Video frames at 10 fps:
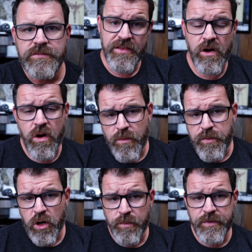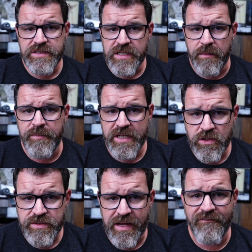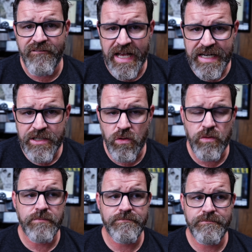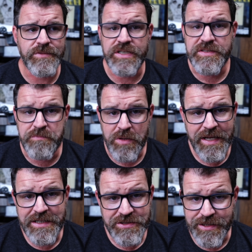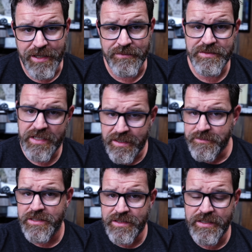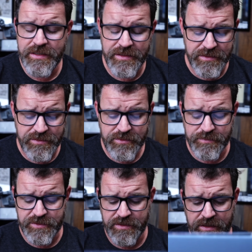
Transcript: There are purpose-built vinyl display shelves that I'm gonna link in the description.